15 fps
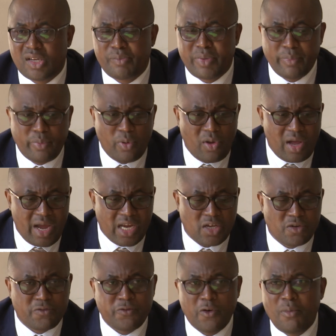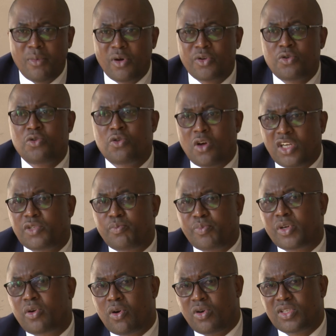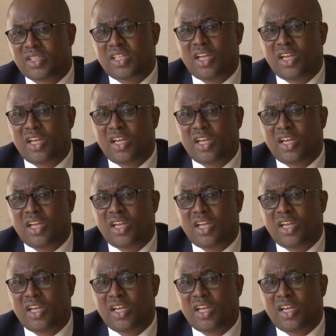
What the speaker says: People are informal not because